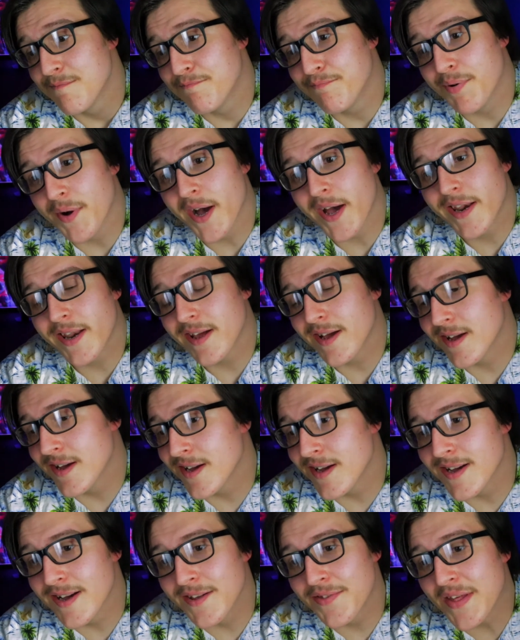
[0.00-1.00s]
But
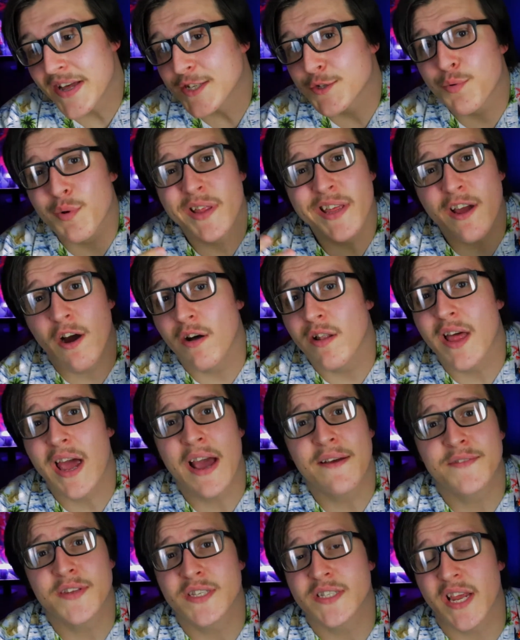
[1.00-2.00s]
that's really all I
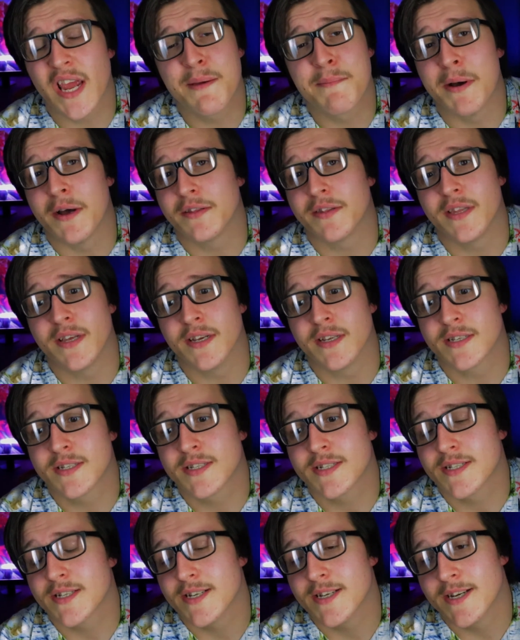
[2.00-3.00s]
have to say about
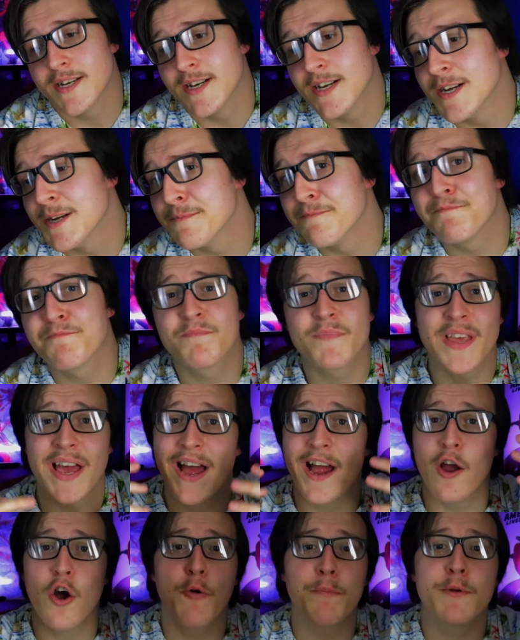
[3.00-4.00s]
this.
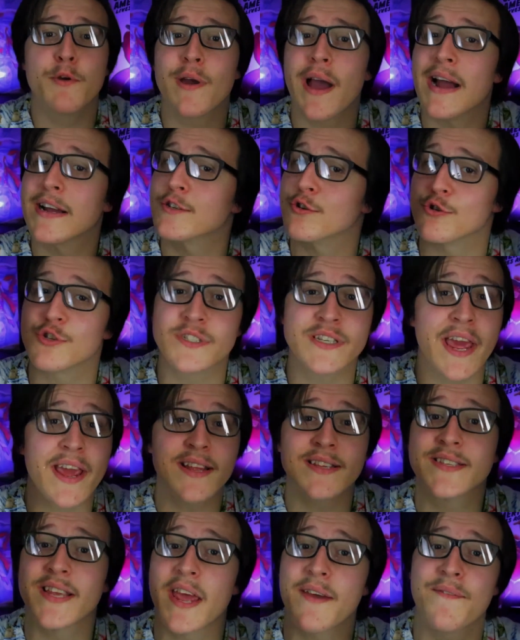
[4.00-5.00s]
I hope you guys are
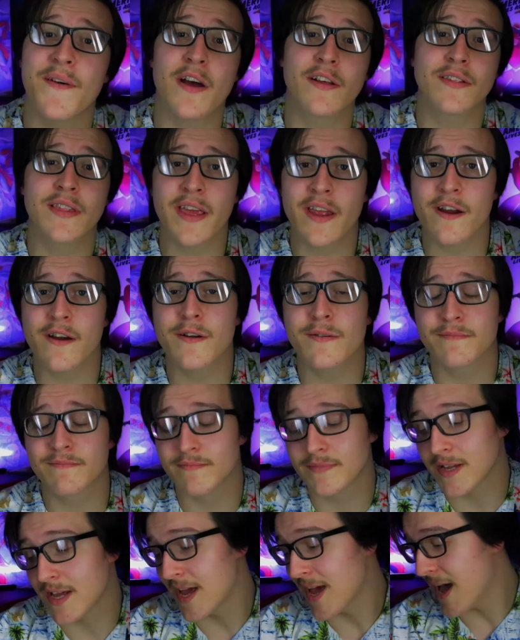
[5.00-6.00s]
staying safe out there.
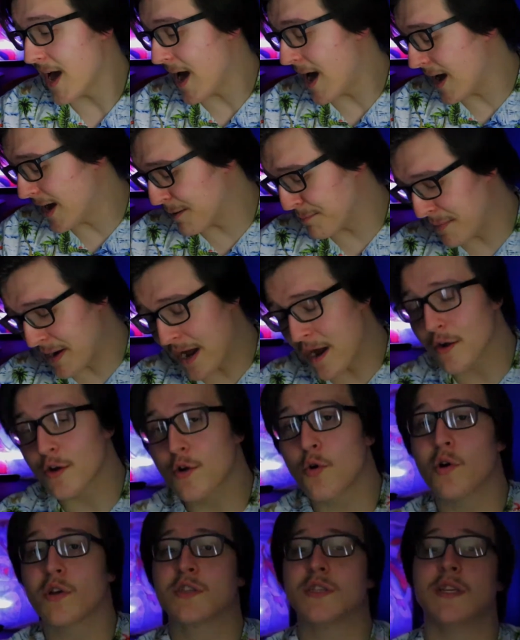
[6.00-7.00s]
I am now
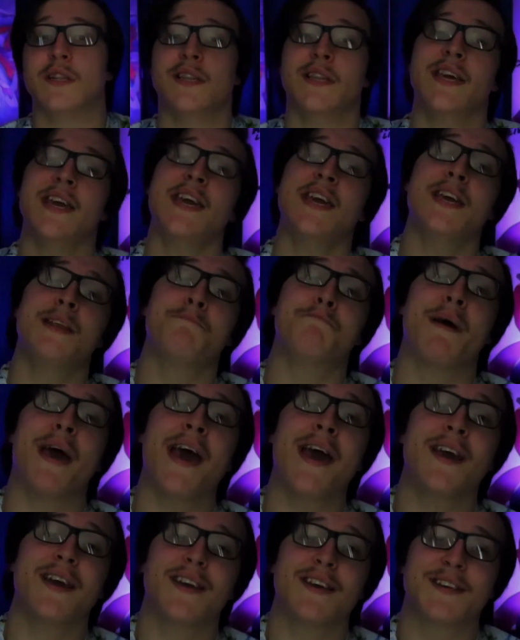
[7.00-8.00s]
going to lean
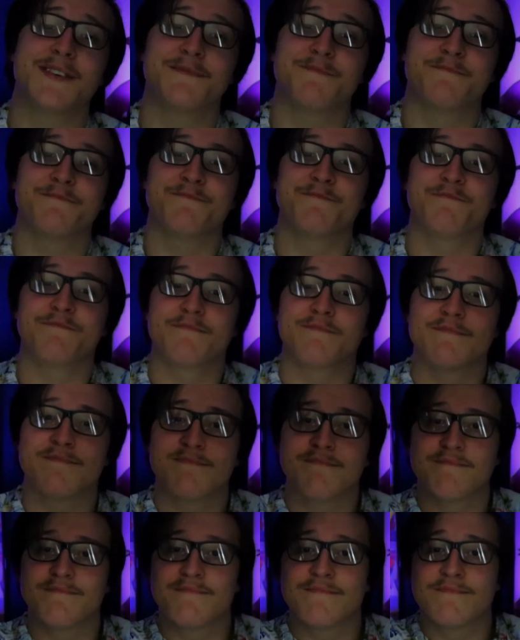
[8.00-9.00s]
back,
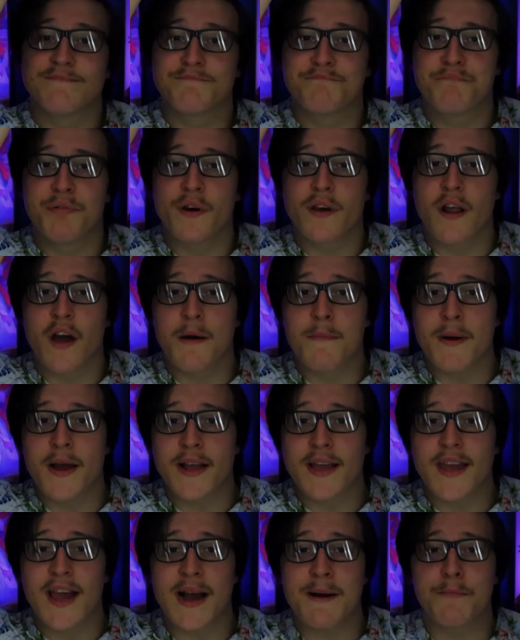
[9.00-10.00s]
put on my
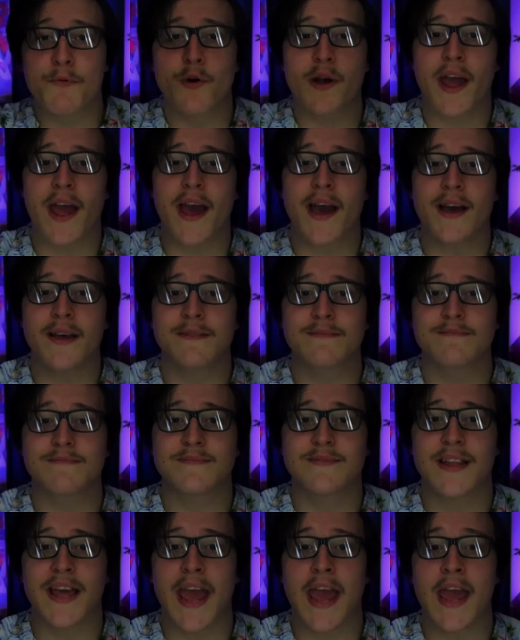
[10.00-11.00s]
cowboy hat,
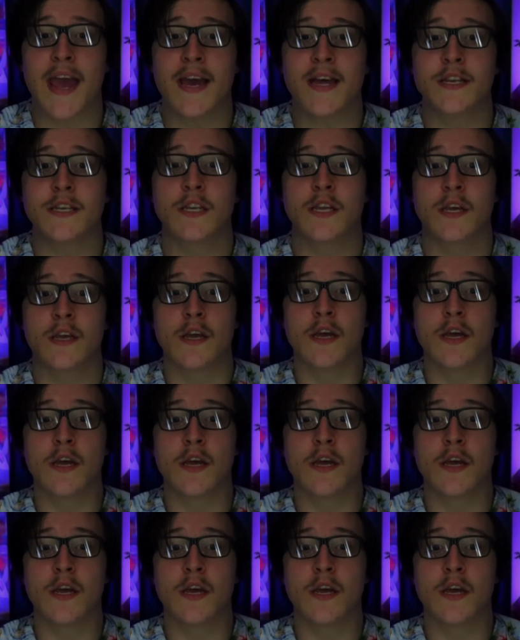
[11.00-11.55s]
and